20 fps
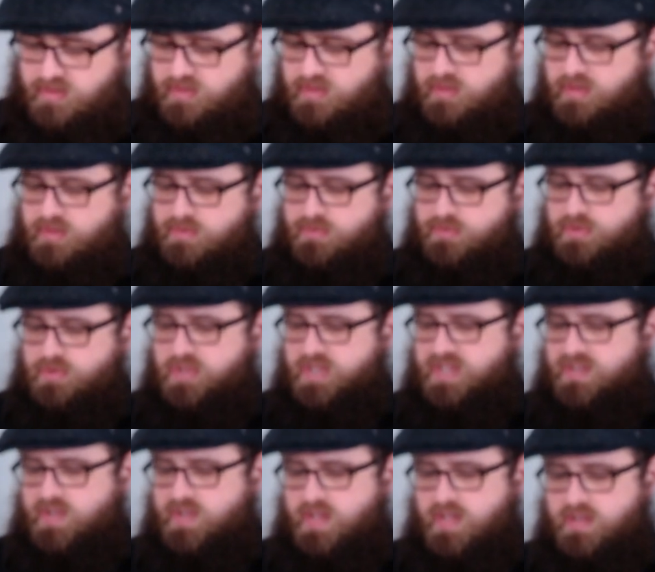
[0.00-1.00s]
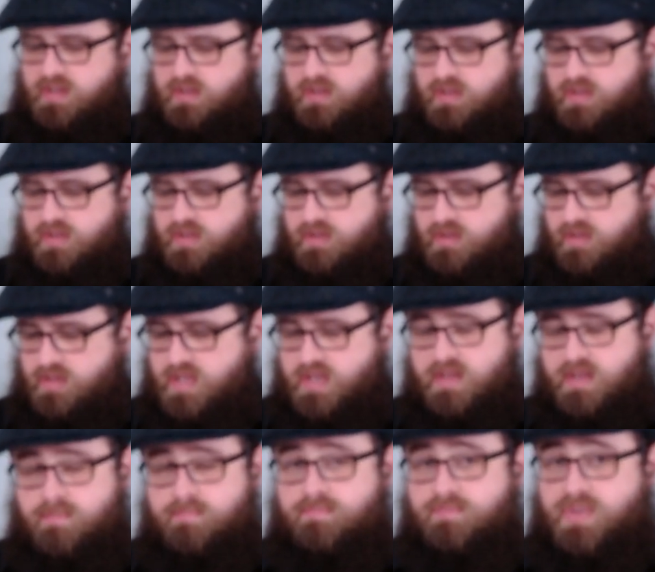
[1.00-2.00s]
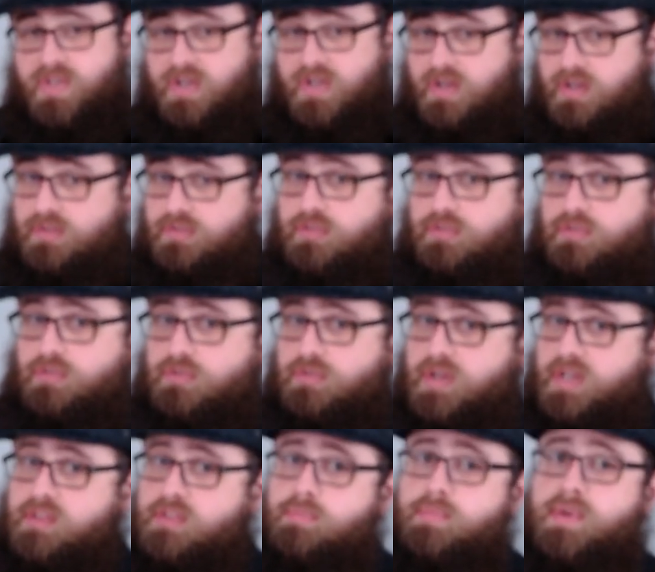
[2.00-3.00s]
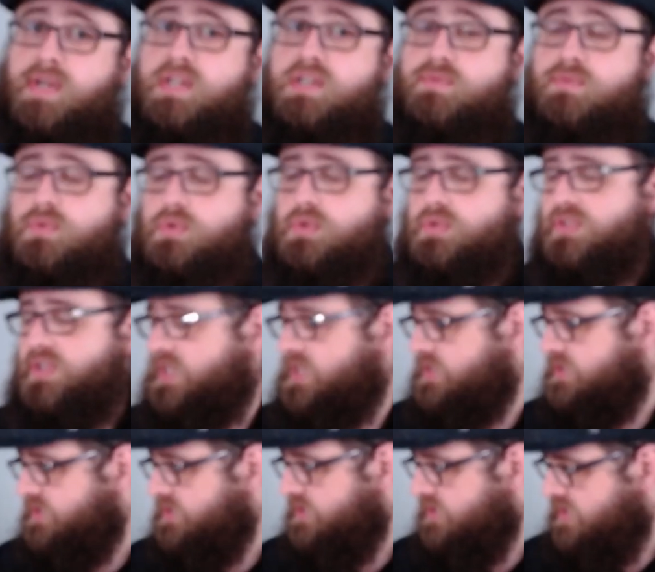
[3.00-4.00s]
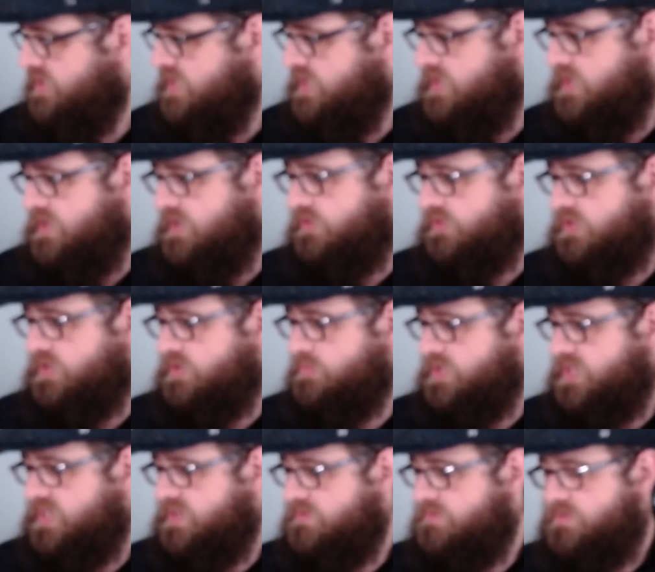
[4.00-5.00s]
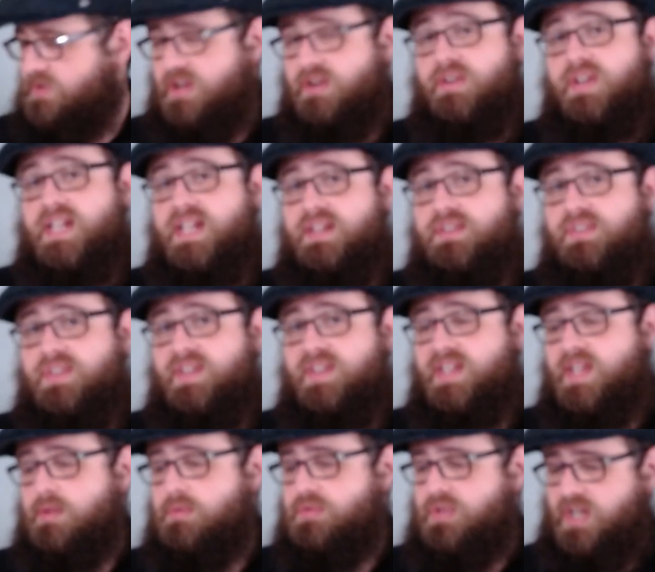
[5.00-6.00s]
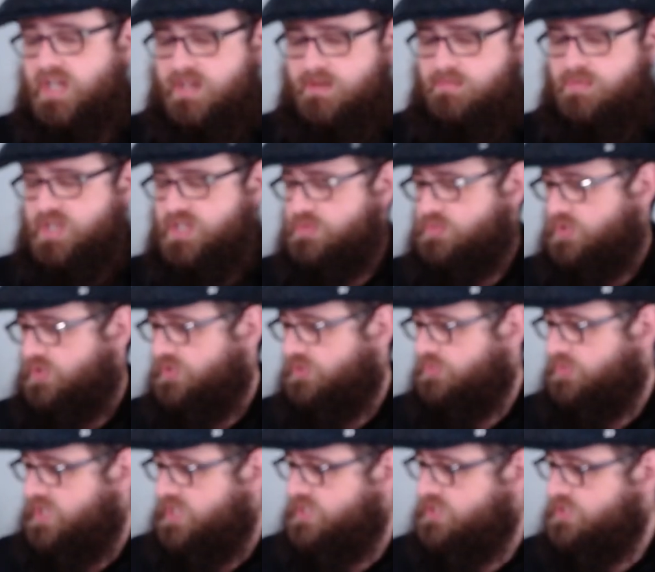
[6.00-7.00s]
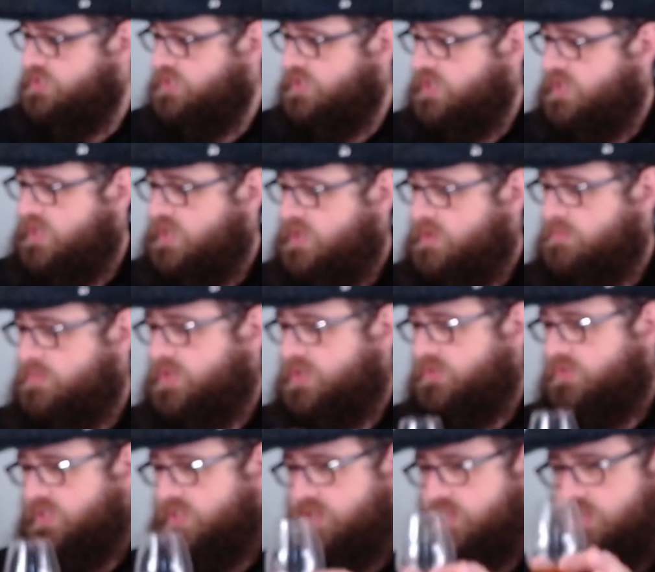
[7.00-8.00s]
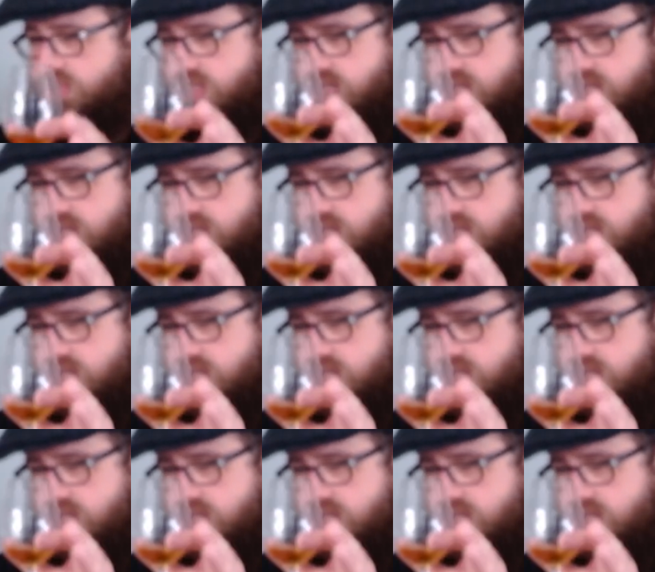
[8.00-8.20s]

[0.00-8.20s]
the Laphroaig 10 cask strength batch 14. It's going to be very easy to keep track of which one is which, because they look